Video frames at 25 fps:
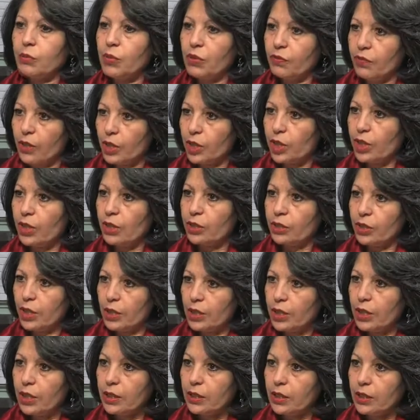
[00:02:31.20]
professional
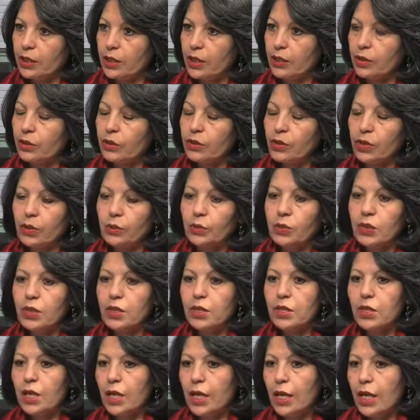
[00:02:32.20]
translators and
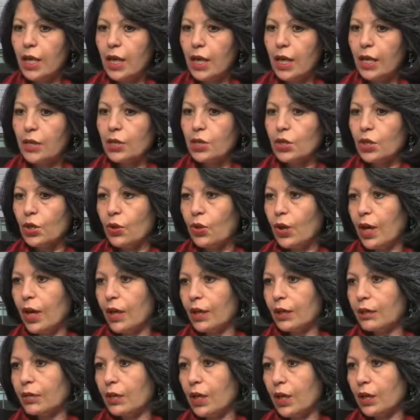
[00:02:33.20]
interpreters. And so
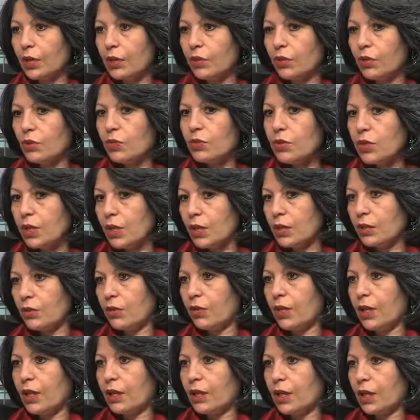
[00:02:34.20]
I use these
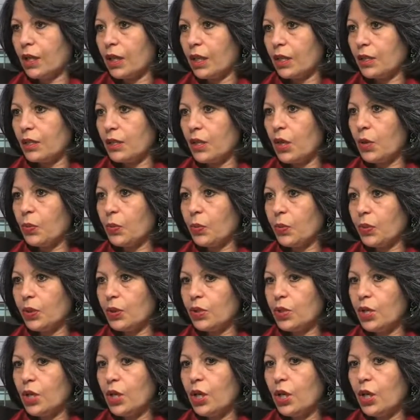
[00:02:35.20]
authentic
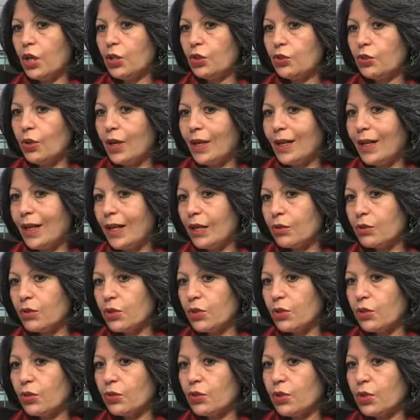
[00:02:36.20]
examples to allow
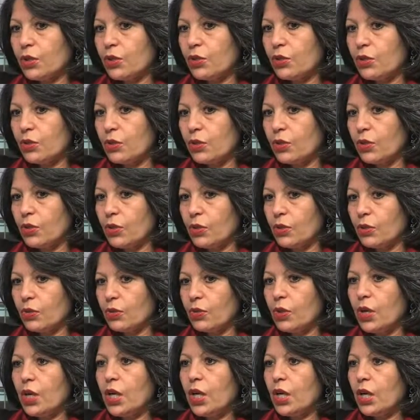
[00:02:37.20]
students
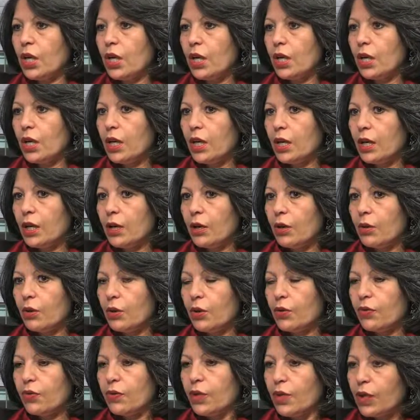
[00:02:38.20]
to
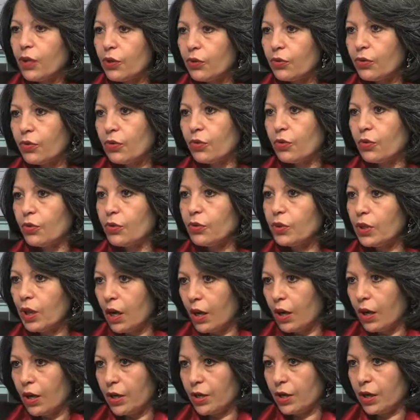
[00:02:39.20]
think through
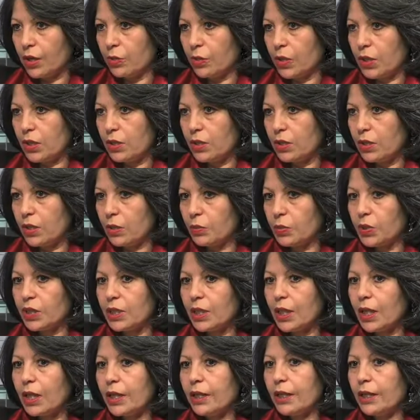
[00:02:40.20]
the arguments,
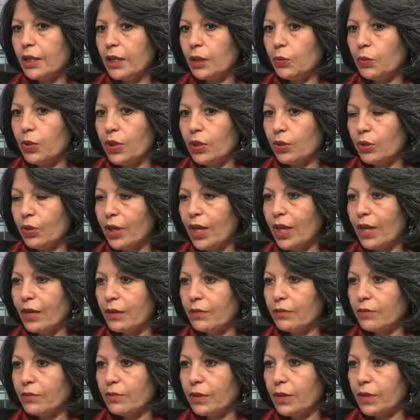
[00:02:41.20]
particularly when you
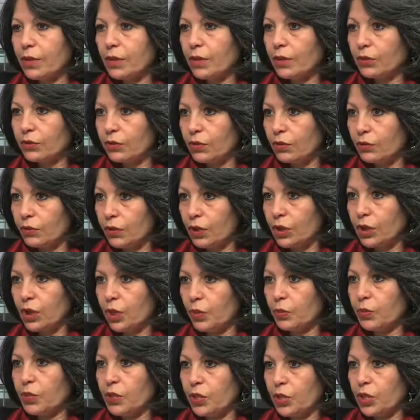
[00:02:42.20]
have
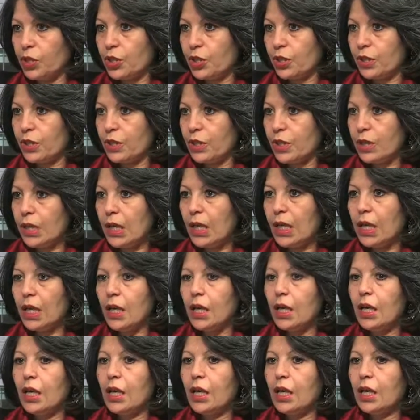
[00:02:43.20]
controversial positions.
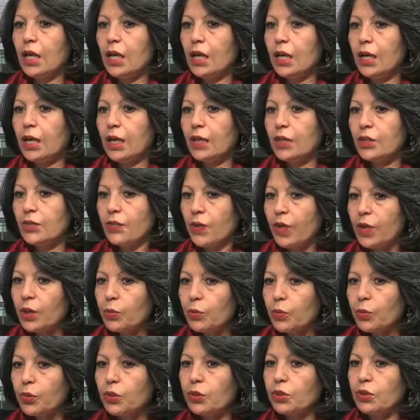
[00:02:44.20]
It's very
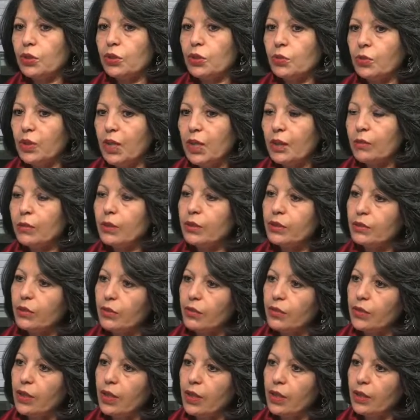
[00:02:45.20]
important to be able
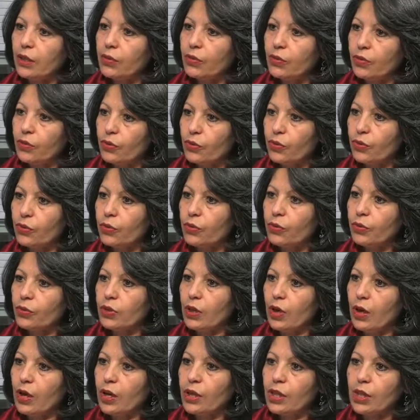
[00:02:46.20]
to think through
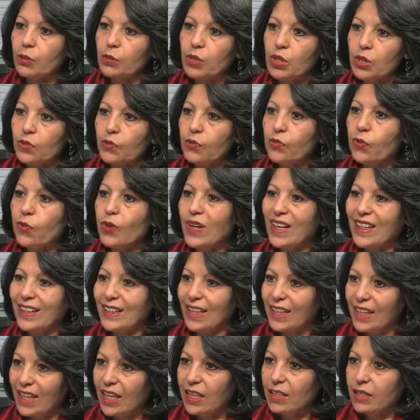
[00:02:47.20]
the arguments for
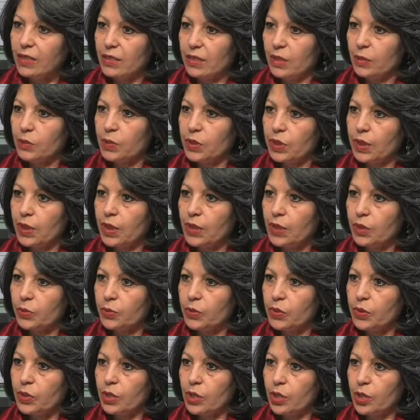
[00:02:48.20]
and against a particular
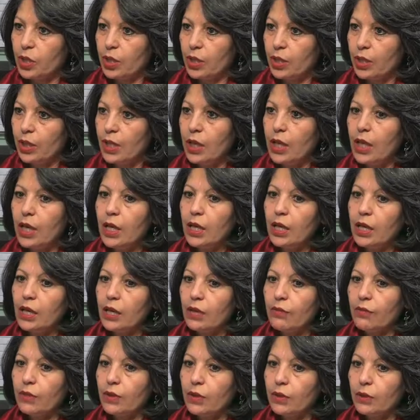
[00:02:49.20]
position,
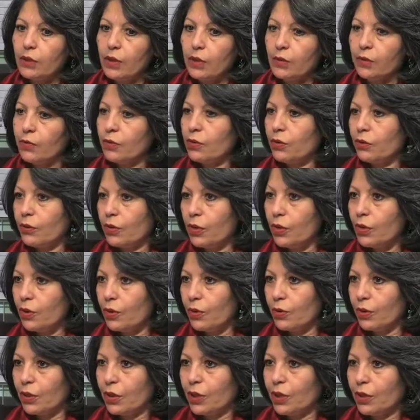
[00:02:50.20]
even if you
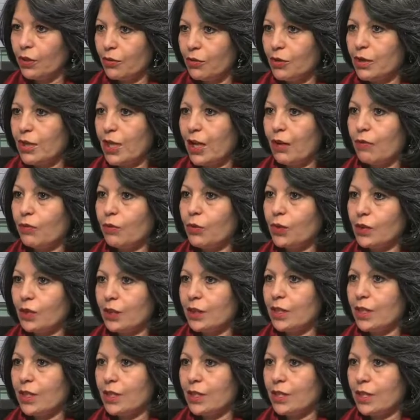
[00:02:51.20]
know in yourself what
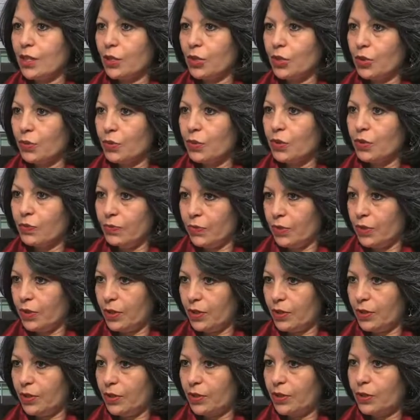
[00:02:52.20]
it is that you
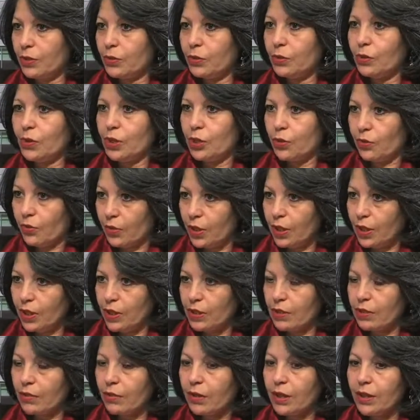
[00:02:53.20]
prefer or what you
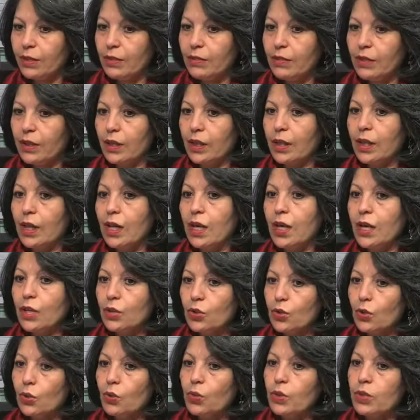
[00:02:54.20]
think is the right thing.
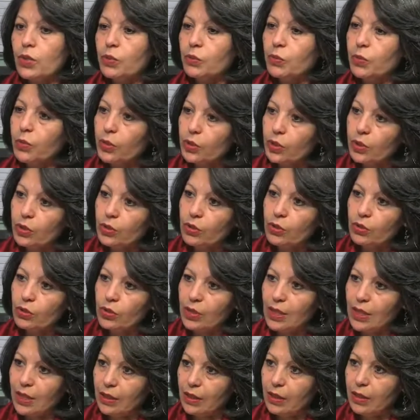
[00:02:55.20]
It's always important to
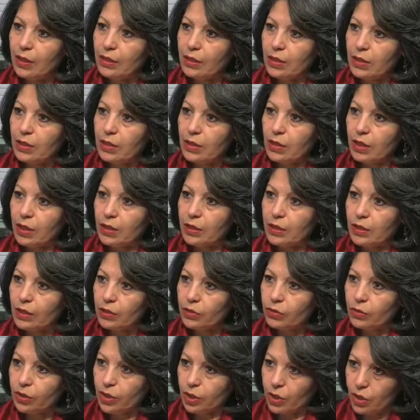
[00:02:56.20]
see the other side
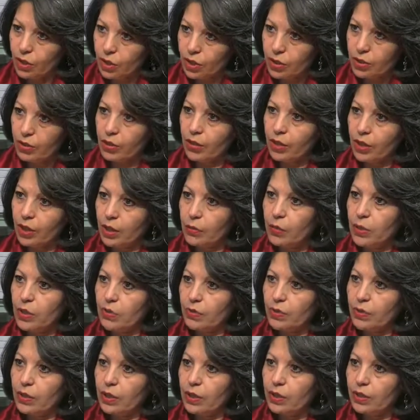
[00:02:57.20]
and to rehearse the
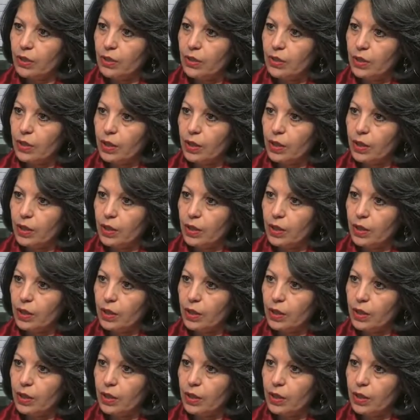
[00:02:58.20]
arguments for the other